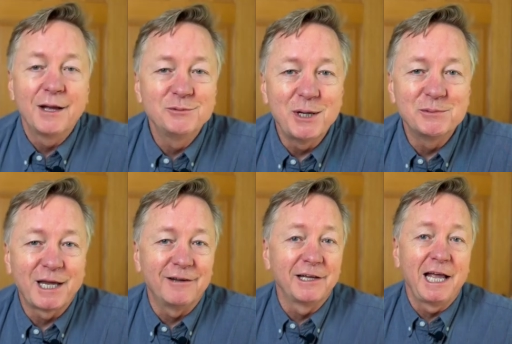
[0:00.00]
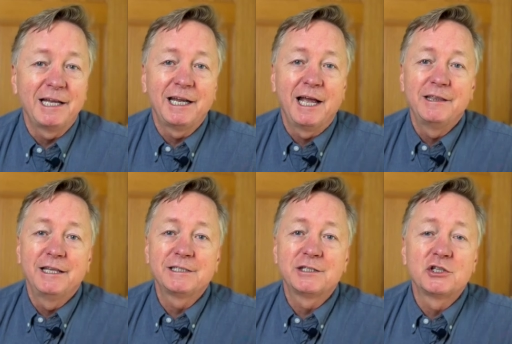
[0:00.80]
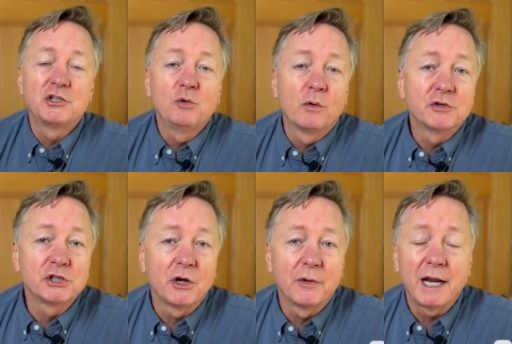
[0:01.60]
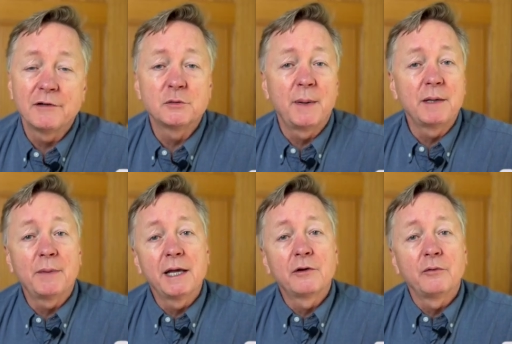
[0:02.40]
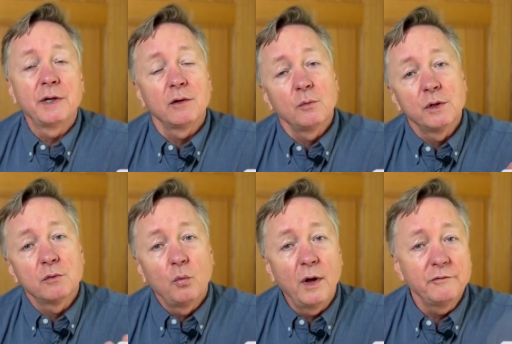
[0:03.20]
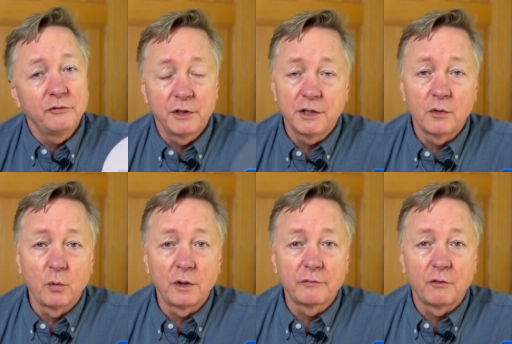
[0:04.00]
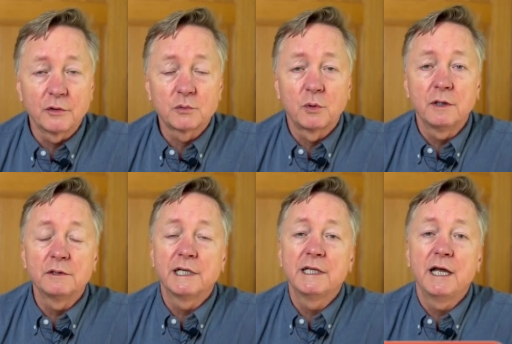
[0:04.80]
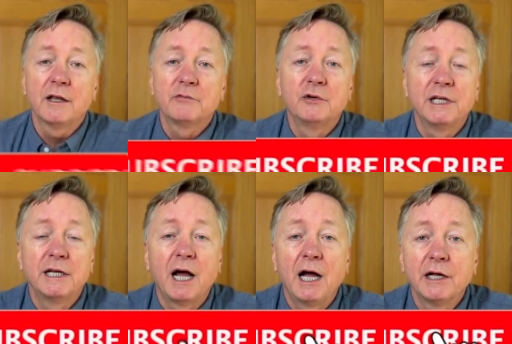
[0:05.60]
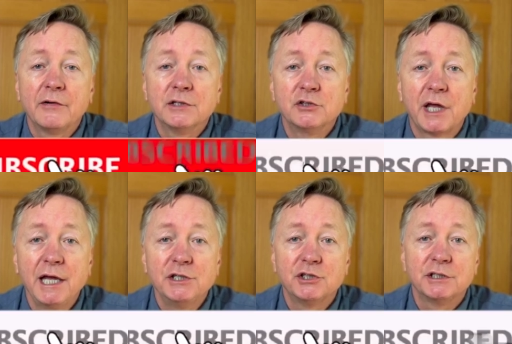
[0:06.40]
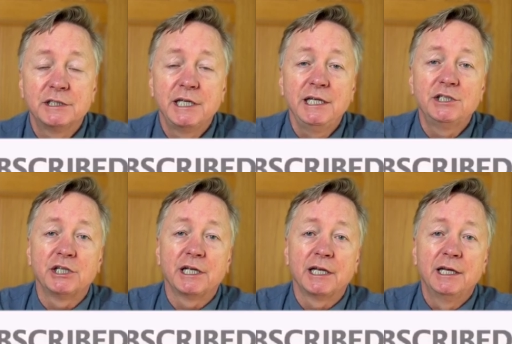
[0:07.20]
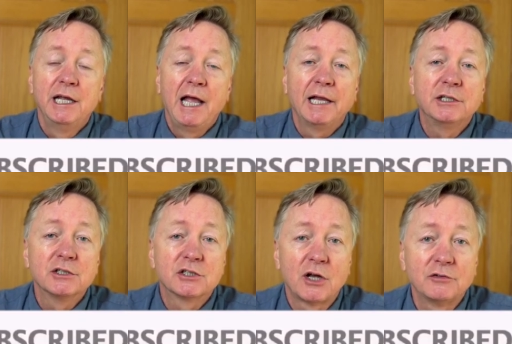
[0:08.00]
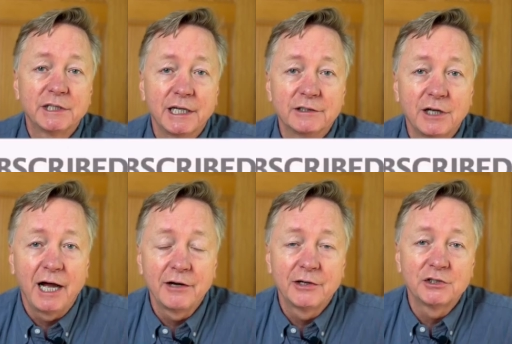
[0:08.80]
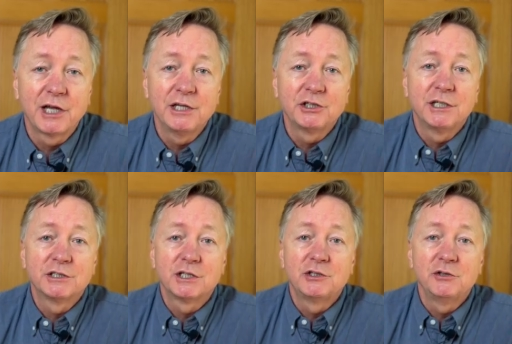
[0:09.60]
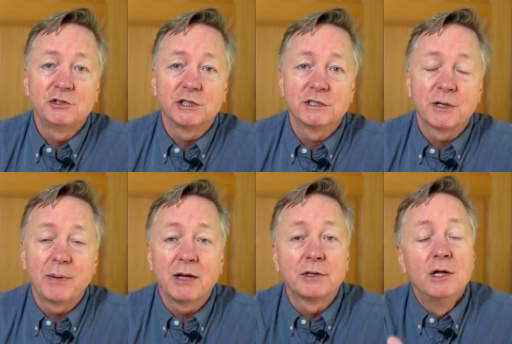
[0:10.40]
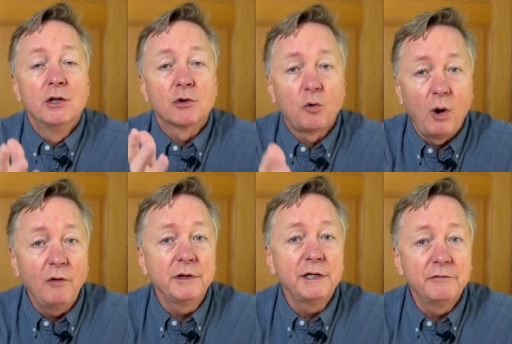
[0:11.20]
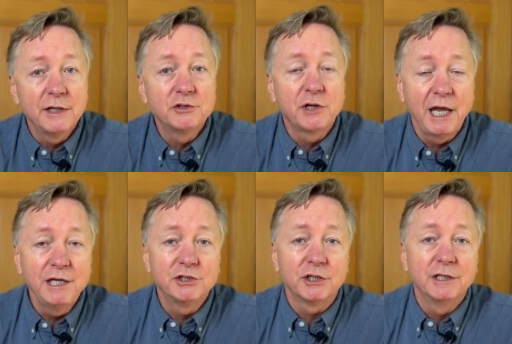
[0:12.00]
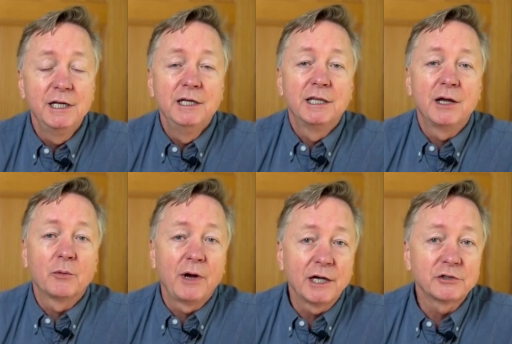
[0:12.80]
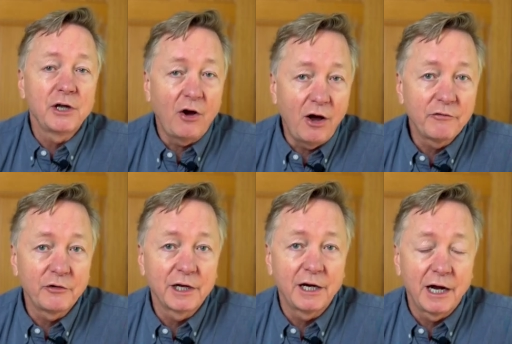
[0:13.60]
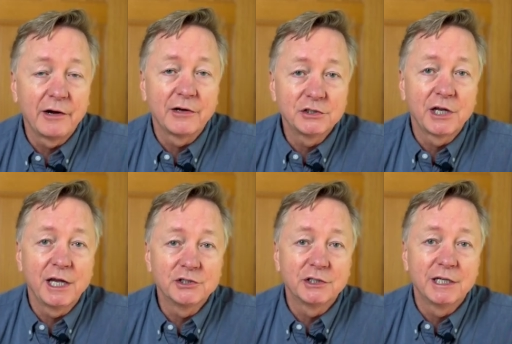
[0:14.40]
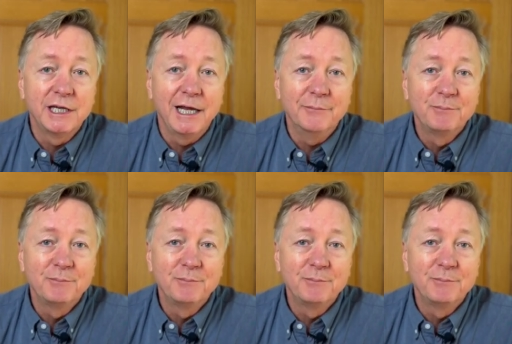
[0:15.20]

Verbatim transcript: I'm James Callahan, and this is The Do-Over Show, and I've spent my career with one foot in the workforce world and the other foot in higher education, teaching and, and consulting to higher education institutions about the quality of education that we're actually offering in higher education today.